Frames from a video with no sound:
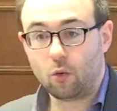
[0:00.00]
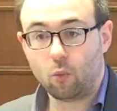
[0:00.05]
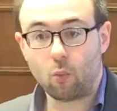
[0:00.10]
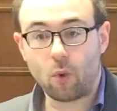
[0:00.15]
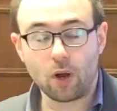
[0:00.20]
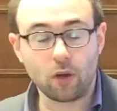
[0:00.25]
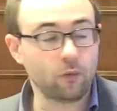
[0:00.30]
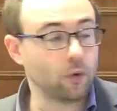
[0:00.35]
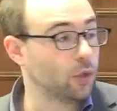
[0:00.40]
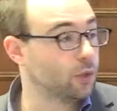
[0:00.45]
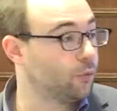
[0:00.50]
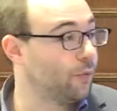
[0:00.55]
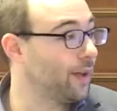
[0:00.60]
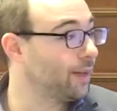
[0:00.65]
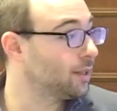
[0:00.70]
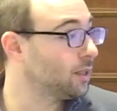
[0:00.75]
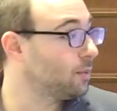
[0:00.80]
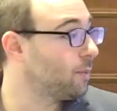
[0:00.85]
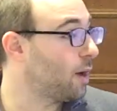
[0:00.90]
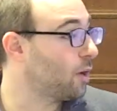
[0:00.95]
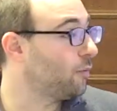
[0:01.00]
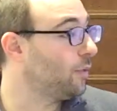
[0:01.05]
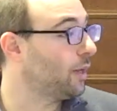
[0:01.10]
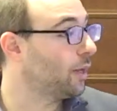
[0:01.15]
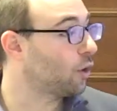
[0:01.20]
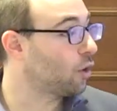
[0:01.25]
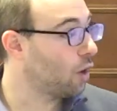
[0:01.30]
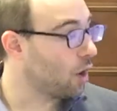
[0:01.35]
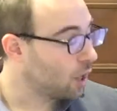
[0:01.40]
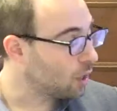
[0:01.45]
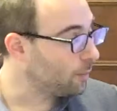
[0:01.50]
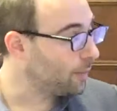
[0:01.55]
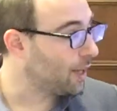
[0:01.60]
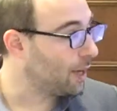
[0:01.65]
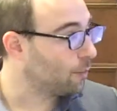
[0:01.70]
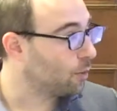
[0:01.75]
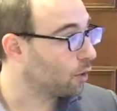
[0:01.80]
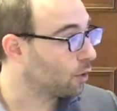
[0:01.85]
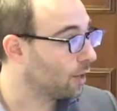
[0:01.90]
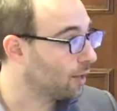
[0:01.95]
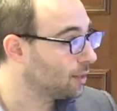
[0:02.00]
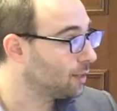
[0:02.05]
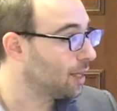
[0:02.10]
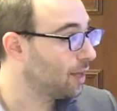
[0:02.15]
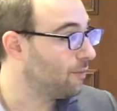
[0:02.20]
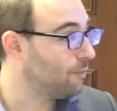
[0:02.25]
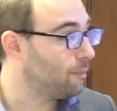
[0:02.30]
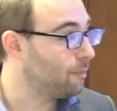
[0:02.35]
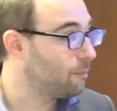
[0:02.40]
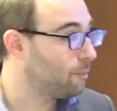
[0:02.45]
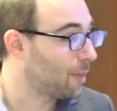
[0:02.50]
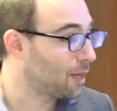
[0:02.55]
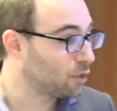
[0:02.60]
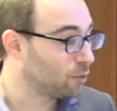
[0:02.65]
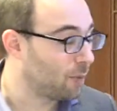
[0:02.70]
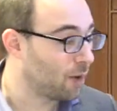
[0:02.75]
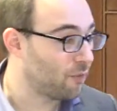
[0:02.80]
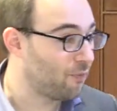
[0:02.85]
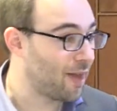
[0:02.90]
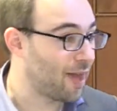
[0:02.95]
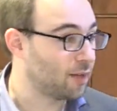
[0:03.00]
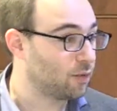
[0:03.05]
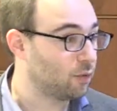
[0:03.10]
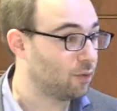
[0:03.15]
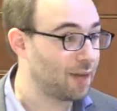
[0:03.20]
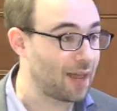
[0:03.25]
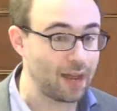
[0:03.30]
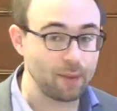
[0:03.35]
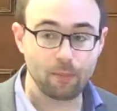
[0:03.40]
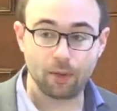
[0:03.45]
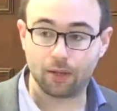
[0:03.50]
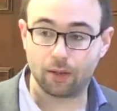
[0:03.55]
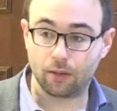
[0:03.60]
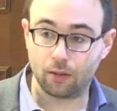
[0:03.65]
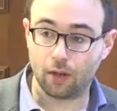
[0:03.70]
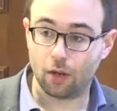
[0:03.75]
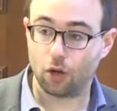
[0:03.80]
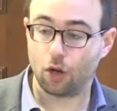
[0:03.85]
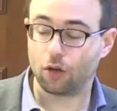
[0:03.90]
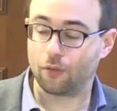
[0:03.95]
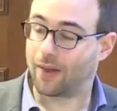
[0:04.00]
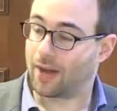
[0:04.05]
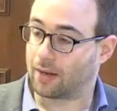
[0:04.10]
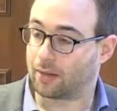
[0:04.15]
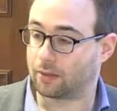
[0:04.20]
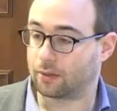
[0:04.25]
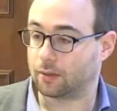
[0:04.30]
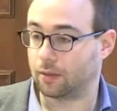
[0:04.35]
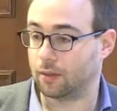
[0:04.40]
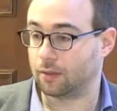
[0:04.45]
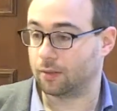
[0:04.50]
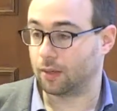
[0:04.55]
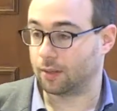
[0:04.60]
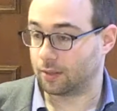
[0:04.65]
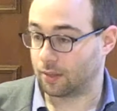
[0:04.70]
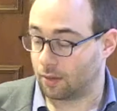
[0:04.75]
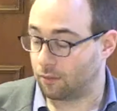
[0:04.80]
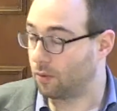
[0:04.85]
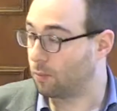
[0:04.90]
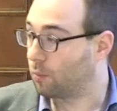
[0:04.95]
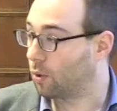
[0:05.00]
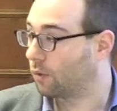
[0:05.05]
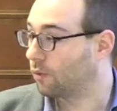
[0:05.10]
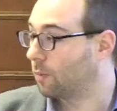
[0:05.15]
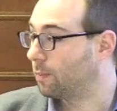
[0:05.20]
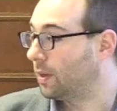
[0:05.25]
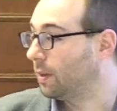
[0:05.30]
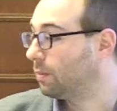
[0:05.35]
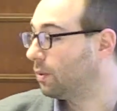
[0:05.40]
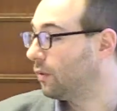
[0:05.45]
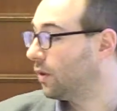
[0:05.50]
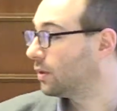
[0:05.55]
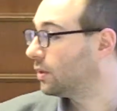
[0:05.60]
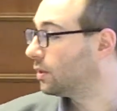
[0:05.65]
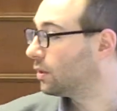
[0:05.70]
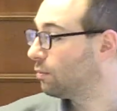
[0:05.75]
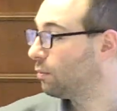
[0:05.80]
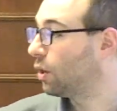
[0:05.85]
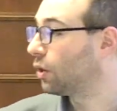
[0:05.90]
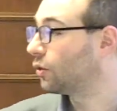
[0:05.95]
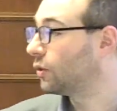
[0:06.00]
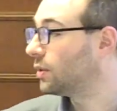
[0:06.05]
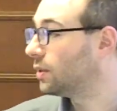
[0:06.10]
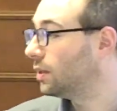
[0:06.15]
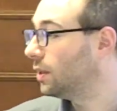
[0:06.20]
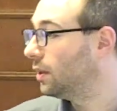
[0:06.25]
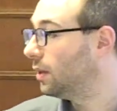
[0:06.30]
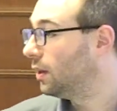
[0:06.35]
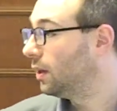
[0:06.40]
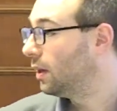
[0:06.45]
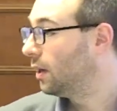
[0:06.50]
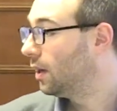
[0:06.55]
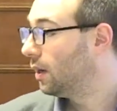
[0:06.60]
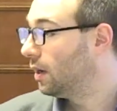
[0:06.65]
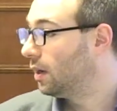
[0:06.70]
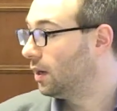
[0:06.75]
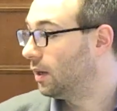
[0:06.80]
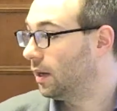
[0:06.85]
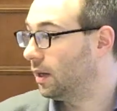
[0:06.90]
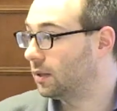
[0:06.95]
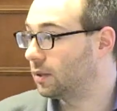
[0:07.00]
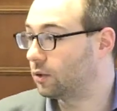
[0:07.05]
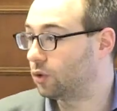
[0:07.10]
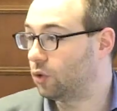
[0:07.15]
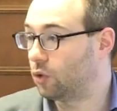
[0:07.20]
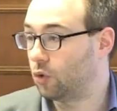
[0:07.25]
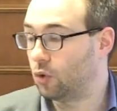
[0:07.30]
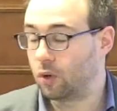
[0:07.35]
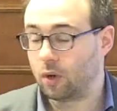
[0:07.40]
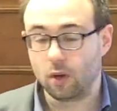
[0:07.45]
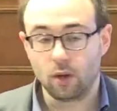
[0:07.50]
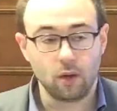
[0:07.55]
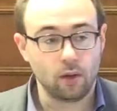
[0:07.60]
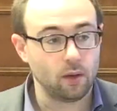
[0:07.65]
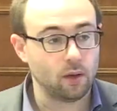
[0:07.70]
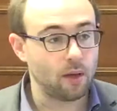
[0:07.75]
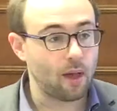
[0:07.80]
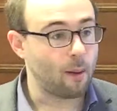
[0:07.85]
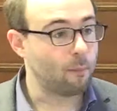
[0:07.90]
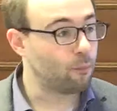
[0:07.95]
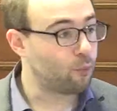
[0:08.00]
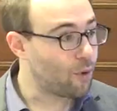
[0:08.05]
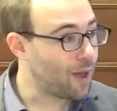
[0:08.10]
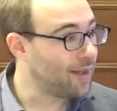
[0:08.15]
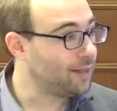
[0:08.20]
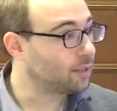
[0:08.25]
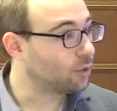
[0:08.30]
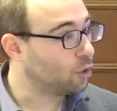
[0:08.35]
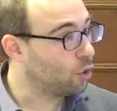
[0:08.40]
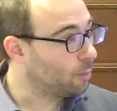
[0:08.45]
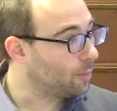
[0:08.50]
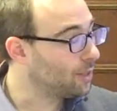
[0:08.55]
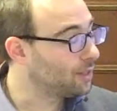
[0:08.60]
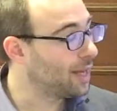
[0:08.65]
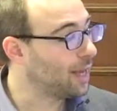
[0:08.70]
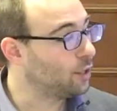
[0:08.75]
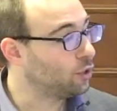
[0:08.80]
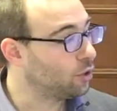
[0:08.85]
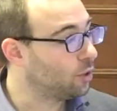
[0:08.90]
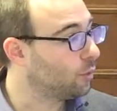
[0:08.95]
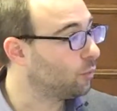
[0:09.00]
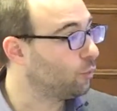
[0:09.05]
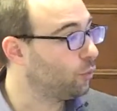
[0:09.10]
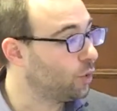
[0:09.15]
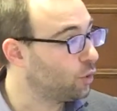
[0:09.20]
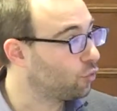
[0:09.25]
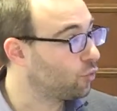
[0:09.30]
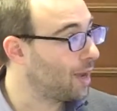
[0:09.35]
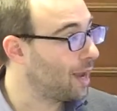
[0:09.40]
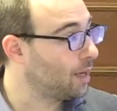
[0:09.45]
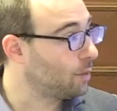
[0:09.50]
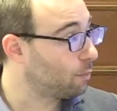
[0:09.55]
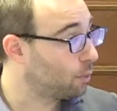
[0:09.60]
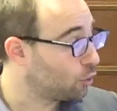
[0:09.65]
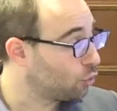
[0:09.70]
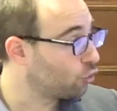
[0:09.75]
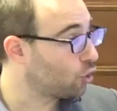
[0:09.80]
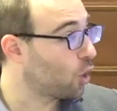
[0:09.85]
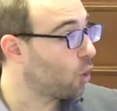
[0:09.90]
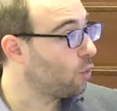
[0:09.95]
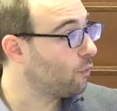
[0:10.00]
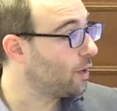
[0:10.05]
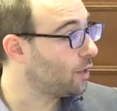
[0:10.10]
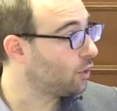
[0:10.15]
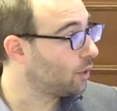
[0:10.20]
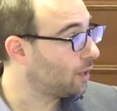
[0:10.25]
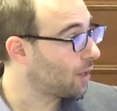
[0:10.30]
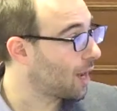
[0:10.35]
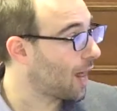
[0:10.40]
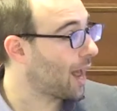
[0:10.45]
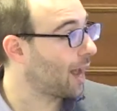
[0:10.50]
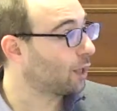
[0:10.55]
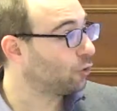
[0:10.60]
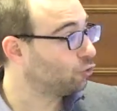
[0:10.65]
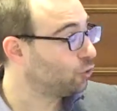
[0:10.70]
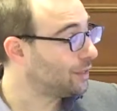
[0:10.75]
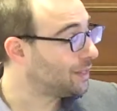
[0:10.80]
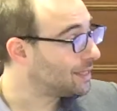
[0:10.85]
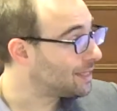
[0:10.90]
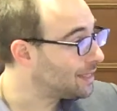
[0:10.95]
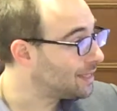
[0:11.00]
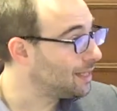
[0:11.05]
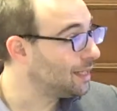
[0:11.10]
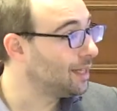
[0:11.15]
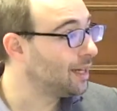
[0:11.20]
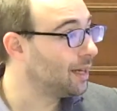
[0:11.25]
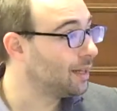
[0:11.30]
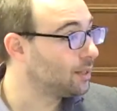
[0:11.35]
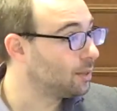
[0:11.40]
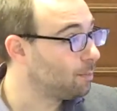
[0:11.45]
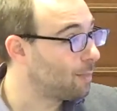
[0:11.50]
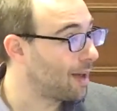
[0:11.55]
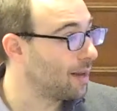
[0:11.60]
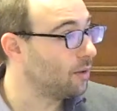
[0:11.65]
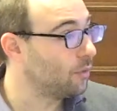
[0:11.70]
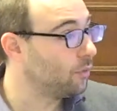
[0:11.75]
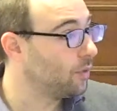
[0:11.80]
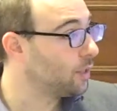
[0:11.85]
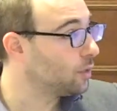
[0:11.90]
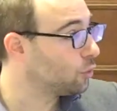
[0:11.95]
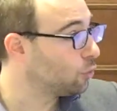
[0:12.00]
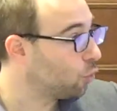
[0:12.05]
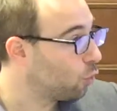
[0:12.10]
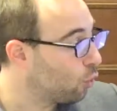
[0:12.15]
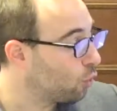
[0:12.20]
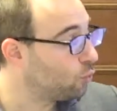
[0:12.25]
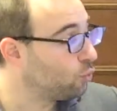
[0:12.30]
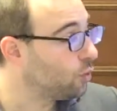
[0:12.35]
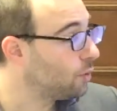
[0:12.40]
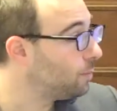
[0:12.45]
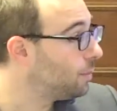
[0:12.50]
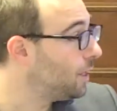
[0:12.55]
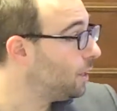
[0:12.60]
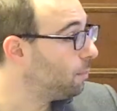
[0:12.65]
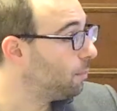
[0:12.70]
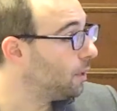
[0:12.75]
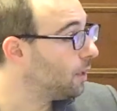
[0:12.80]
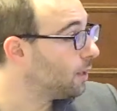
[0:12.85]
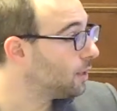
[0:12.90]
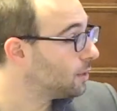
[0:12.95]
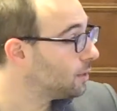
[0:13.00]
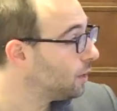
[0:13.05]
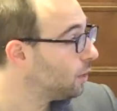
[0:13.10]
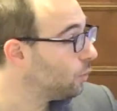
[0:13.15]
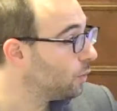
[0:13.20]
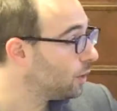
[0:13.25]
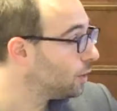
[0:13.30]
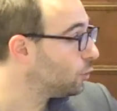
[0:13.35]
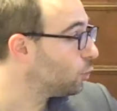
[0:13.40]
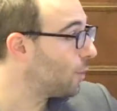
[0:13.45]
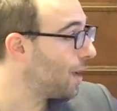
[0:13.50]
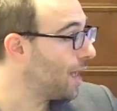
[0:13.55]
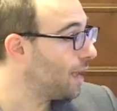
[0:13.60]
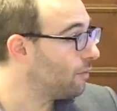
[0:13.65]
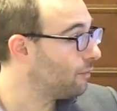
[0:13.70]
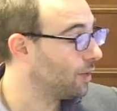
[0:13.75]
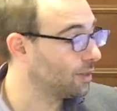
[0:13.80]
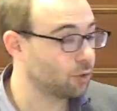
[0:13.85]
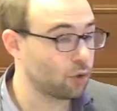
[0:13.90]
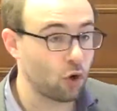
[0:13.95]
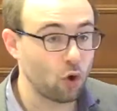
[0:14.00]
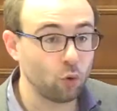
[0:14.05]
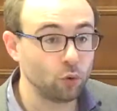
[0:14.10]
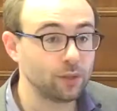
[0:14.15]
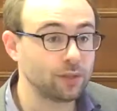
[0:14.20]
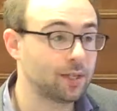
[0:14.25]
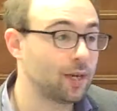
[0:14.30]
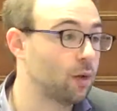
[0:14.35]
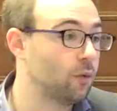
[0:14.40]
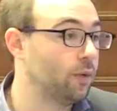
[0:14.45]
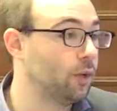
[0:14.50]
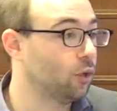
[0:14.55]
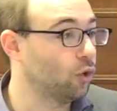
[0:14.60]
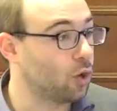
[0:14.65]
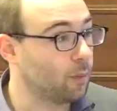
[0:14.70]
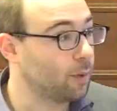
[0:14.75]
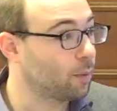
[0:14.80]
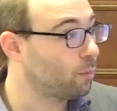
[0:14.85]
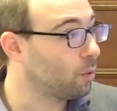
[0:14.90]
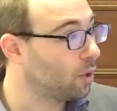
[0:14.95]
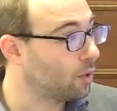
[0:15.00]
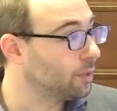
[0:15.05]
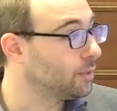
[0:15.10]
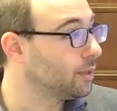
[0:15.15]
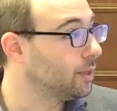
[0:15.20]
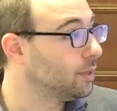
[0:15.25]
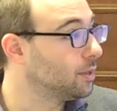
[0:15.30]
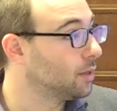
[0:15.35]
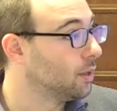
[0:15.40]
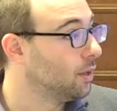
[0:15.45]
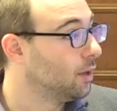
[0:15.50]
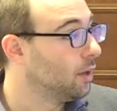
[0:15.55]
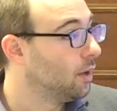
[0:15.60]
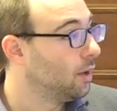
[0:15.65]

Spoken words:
One of those things is about the economy. I'm not going to say much about that today, but a lot of that is in the book, The People versus Democracy. It's to embrace globalization and free trade, but show that you can actually steer its benefits to ordinary people in a serious way. And there's a whole set of economic policies